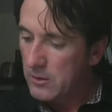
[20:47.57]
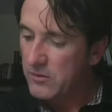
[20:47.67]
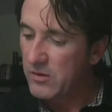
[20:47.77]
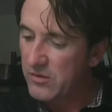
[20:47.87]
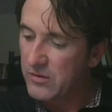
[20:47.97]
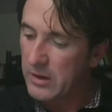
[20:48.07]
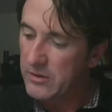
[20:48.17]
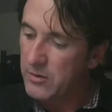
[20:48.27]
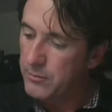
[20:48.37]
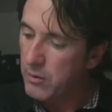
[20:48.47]
to stick
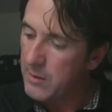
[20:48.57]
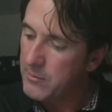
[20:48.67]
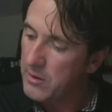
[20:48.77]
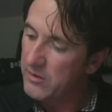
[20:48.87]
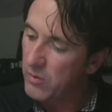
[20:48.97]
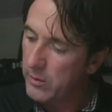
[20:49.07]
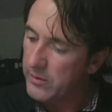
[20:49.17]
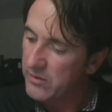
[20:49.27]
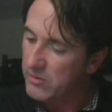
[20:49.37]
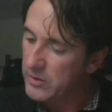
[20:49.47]
to primary
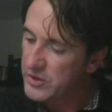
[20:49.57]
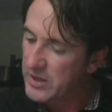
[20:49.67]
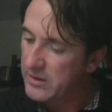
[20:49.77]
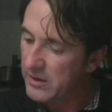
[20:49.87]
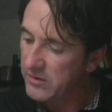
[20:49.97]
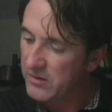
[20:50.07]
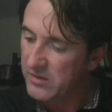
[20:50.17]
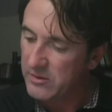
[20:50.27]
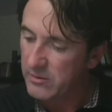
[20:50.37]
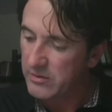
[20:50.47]
sources, which he does
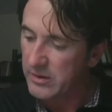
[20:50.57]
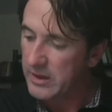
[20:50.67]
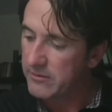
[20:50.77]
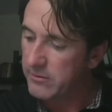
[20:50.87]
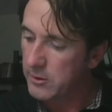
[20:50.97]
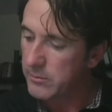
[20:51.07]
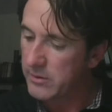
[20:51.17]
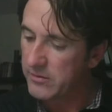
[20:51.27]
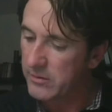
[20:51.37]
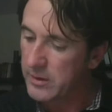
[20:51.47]
assiduously and
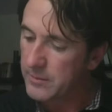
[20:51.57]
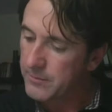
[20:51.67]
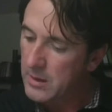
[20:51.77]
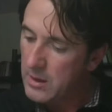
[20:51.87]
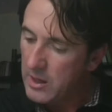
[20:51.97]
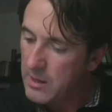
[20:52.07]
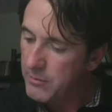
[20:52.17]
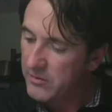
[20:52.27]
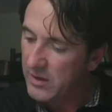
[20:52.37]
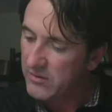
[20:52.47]
voluminously. He
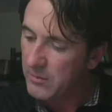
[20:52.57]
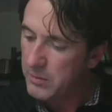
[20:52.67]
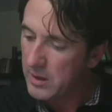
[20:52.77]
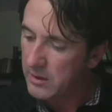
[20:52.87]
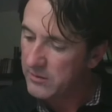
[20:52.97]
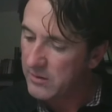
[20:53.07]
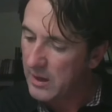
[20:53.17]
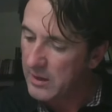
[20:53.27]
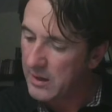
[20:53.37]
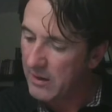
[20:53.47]
presents opinions
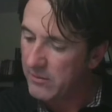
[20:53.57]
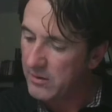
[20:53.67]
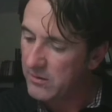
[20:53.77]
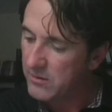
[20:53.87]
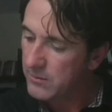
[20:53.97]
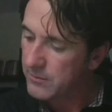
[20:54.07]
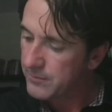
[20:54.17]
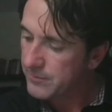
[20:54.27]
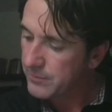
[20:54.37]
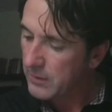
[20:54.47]
and evidence
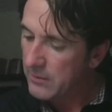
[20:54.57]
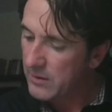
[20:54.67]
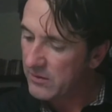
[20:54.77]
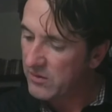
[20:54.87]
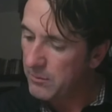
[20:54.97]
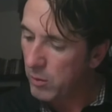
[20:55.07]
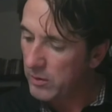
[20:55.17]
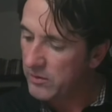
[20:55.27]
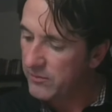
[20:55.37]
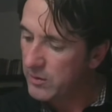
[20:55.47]
that
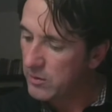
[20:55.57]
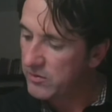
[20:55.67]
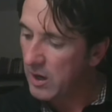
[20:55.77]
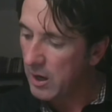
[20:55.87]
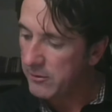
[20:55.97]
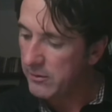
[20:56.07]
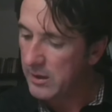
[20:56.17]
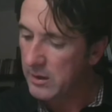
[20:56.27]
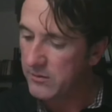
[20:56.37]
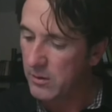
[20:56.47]
supports views other
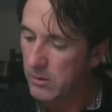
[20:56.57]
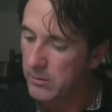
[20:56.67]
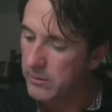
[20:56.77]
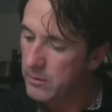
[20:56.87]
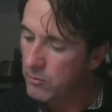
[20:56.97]
than his own.